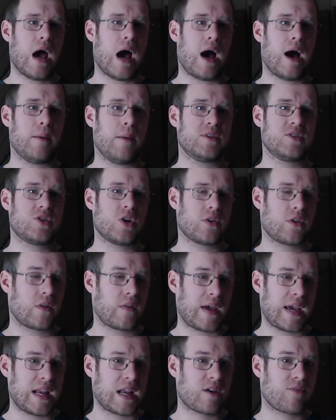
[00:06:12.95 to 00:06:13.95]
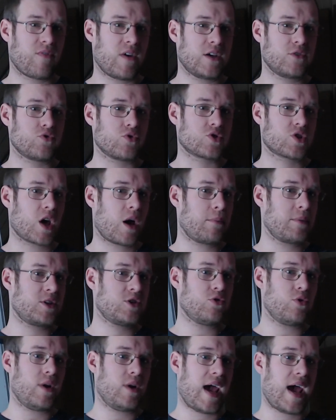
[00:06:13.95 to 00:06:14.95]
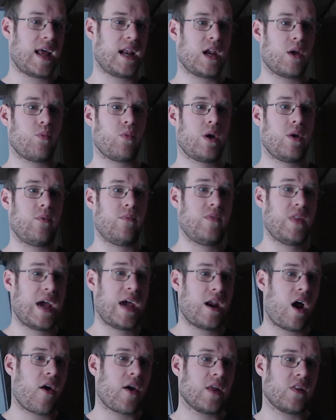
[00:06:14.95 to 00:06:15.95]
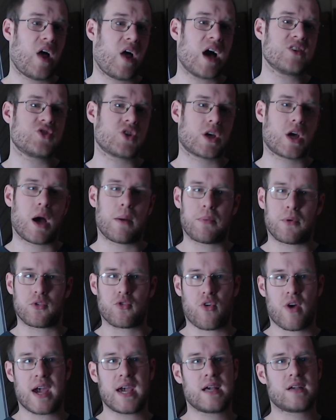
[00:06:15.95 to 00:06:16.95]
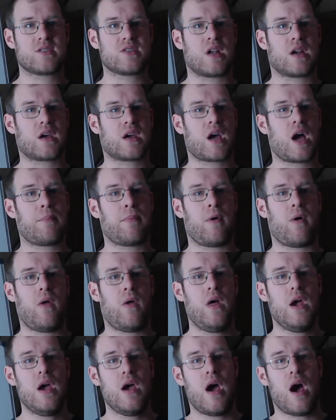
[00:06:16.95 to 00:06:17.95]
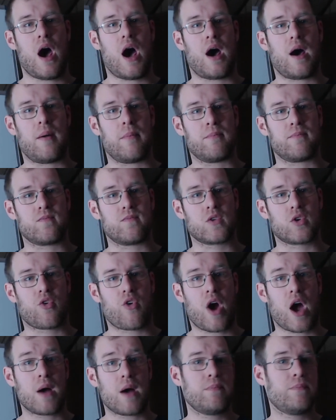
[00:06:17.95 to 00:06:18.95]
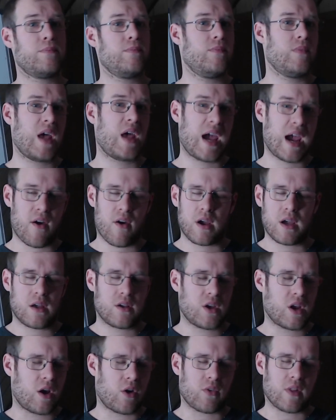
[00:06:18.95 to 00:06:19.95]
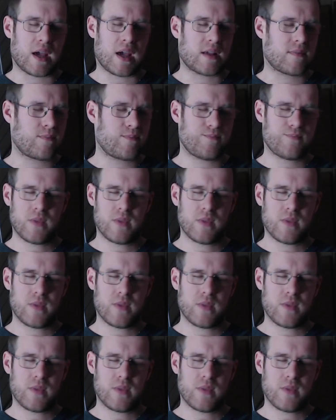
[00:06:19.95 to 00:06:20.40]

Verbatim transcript: um, until the laning phase was coming to an end, and we they'd already lost a couple Drakes and a couple um, grub area, you know, like,